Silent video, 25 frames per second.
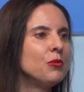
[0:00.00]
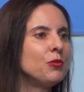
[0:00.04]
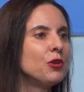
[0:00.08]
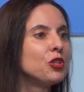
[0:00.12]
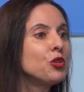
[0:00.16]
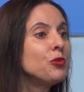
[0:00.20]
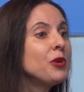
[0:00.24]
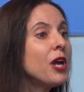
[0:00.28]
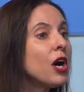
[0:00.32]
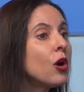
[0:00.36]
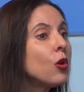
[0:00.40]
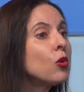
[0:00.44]

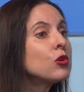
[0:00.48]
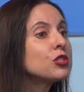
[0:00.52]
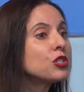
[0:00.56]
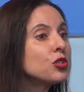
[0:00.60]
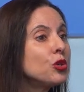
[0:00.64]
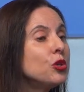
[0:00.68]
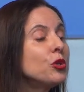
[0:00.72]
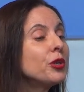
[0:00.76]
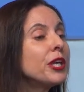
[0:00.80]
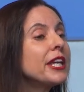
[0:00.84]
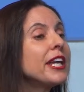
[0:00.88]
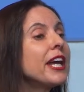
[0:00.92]
But we are
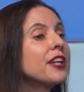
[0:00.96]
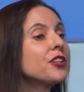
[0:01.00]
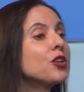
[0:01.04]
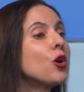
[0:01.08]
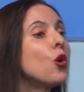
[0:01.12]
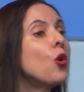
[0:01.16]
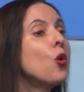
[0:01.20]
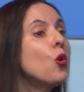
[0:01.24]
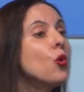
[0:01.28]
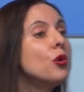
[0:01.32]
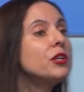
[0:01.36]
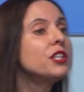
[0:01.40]
also looking at
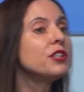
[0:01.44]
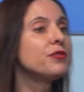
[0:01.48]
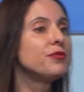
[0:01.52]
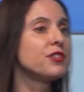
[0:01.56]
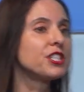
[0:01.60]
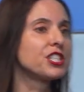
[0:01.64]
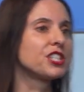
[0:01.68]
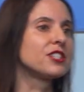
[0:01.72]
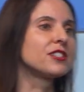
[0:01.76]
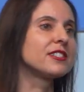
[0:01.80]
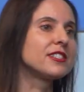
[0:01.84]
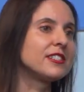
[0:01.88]
our own
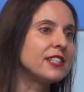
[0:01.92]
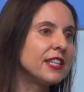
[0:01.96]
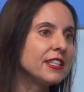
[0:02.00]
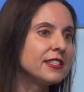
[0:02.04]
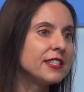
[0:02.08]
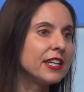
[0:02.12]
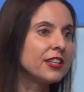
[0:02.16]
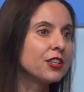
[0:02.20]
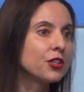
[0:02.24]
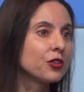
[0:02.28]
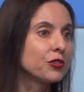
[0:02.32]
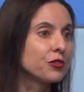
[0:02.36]

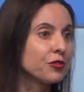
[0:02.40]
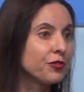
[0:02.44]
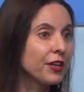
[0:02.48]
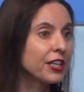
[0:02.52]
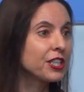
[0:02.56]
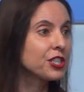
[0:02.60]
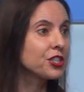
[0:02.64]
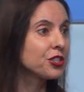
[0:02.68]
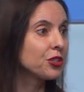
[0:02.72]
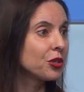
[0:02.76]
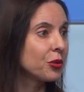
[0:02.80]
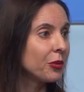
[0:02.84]
efficiencies in
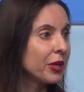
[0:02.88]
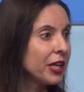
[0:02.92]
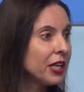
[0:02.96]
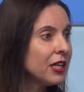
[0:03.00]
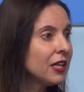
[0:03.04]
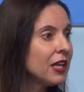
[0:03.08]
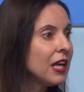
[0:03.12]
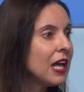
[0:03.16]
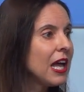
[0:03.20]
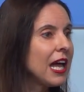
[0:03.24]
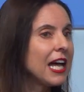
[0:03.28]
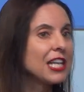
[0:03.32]

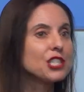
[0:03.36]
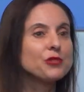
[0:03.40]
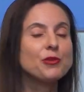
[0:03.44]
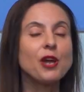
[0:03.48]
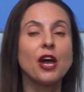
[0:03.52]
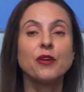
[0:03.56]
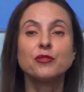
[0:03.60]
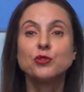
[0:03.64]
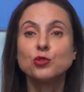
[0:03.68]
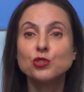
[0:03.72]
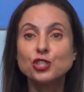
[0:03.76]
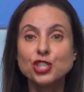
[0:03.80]
confectionery, as we
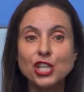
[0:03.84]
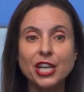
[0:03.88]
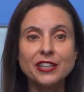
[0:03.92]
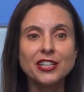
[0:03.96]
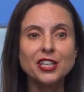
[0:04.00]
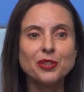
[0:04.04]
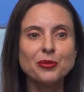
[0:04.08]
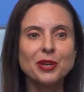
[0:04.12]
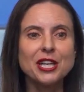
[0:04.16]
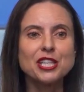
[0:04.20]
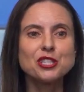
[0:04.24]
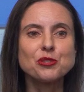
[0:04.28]
have to
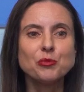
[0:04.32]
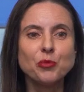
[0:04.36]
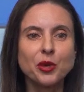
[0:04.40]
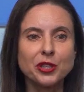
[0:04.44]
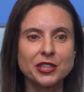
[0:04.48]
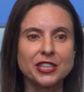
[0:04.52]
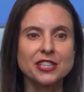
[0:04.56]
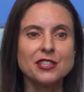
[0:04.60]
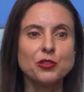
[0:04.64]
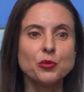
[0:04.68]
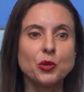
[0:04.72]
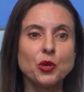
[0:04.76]
generate
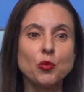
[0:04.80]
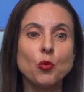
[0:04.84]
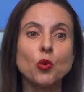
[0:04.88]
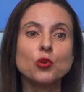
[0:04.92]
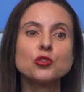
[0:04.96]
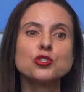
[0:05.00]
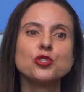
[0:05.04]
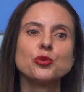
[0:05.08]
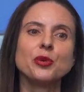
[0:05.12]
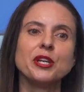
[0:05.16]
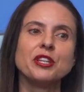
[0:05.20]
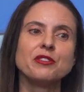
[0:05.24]
money we
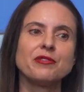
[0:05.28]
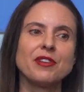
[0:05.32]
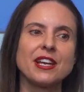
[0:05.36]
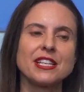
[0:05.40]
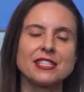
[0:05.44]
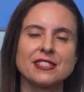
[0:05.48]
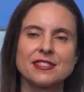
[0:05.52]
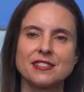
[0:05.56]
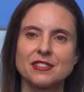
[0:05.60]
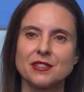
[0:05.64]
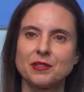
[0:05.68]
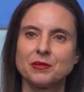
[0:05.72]
want to
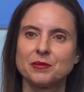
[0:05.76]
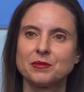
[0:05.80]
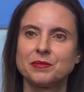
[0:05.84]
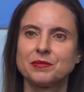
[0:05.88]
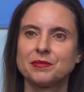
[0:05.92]
invest.